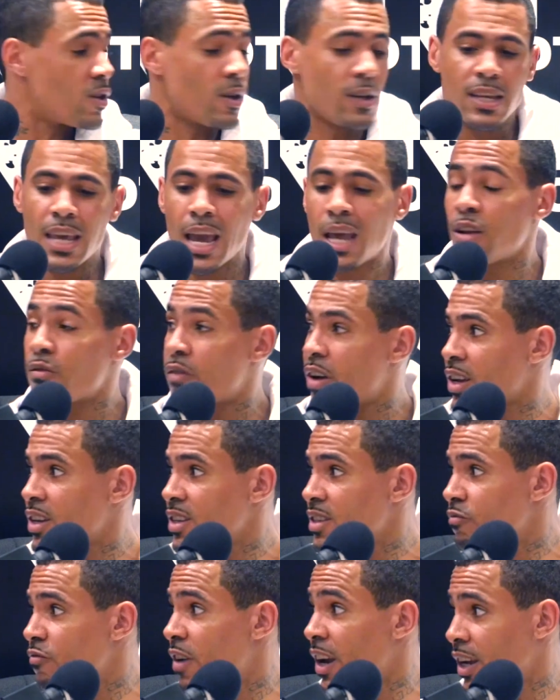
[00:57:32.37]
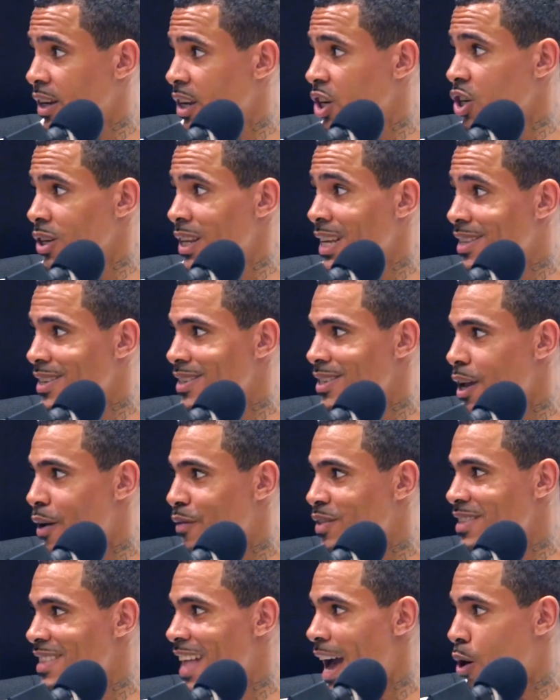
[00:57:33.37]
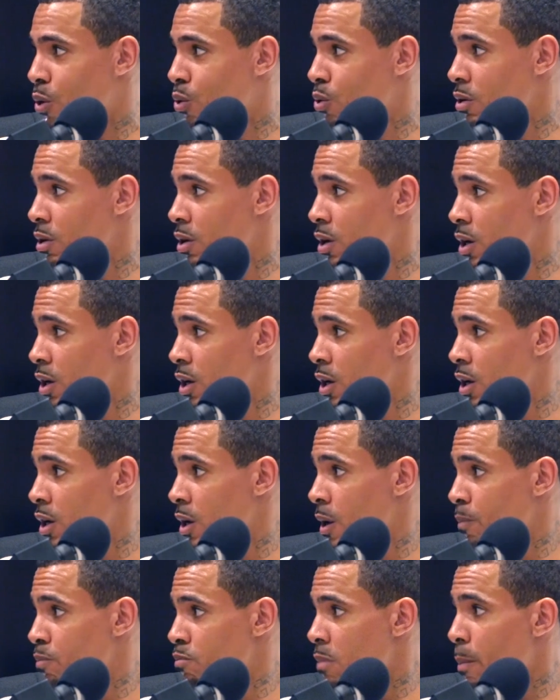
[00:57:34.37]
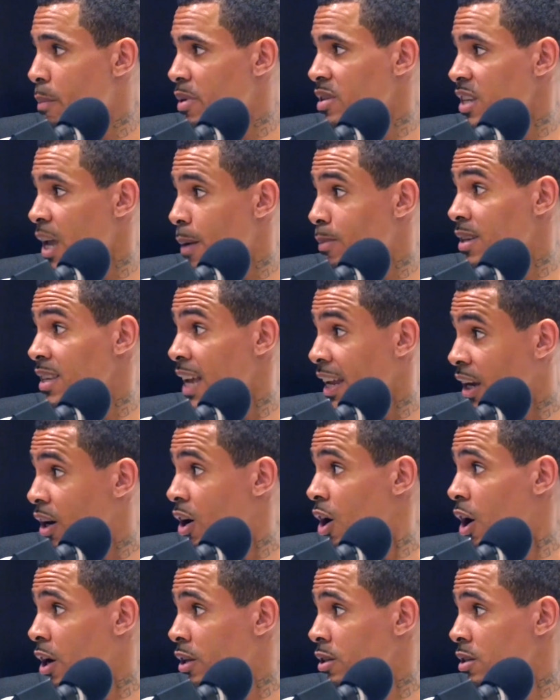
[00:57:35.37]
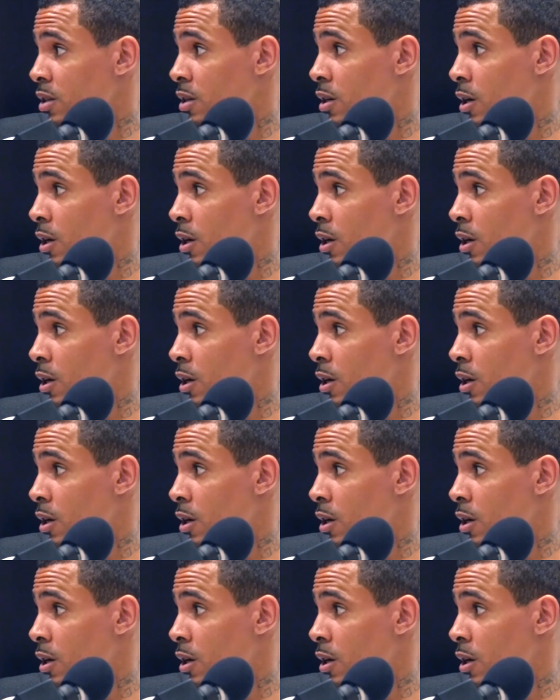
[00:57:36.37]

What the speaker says: only getting the recognition he deserves now. Remember, Skepta's had it hard.